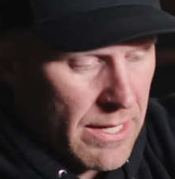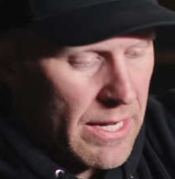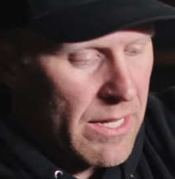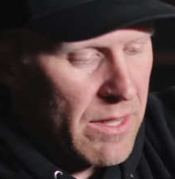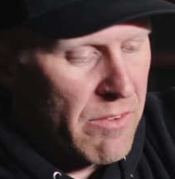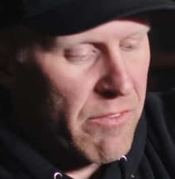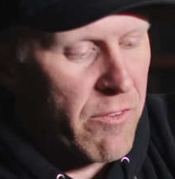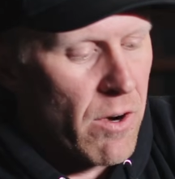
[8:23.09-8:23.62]

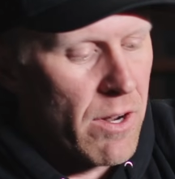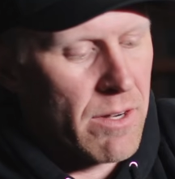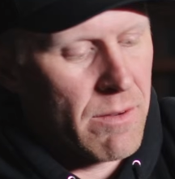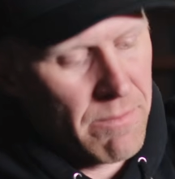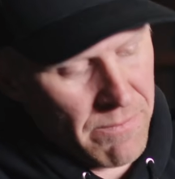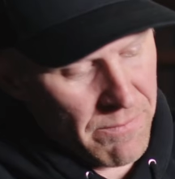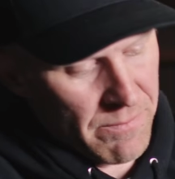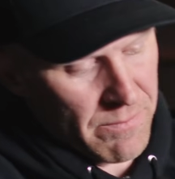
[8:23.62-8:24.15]
in the front.
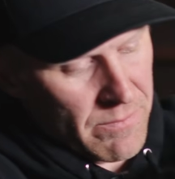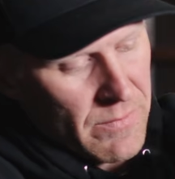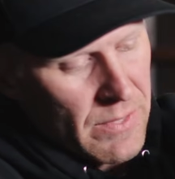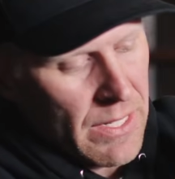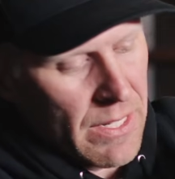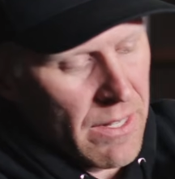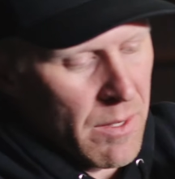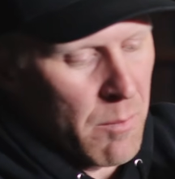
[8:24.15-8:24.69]

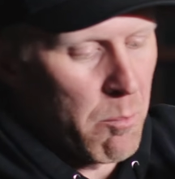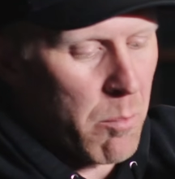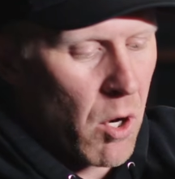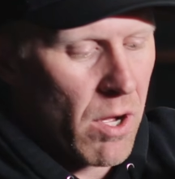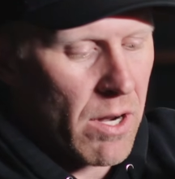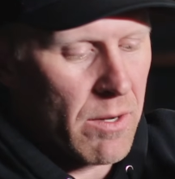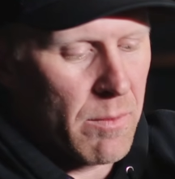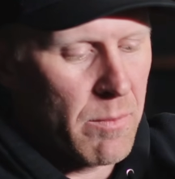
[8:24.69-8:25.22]

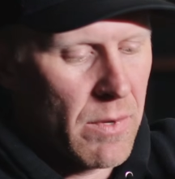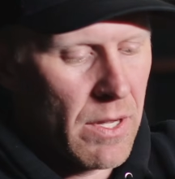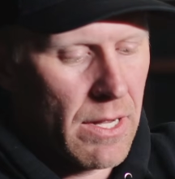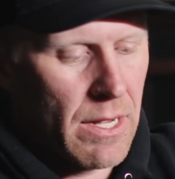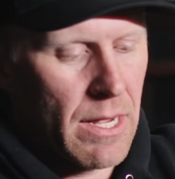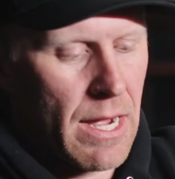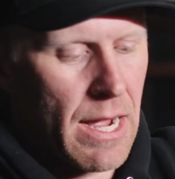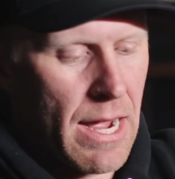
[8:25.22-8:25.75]
Bottom,
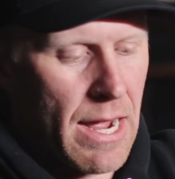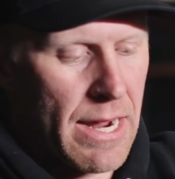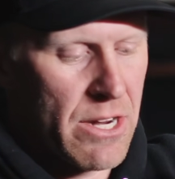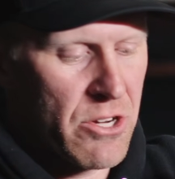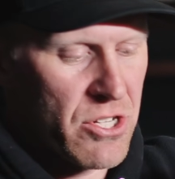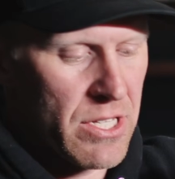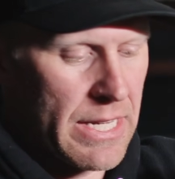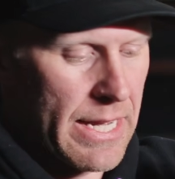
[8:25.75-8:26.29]
I
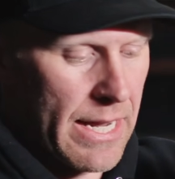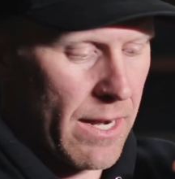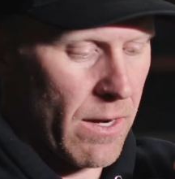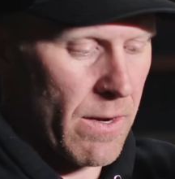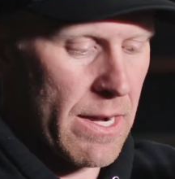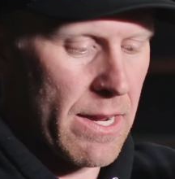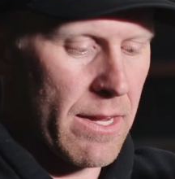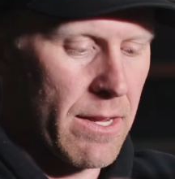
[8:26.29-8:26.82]
usually
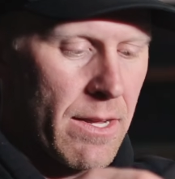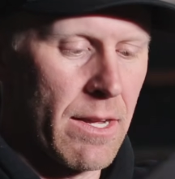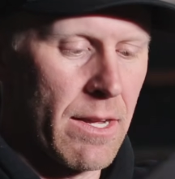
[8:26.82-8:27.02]
carry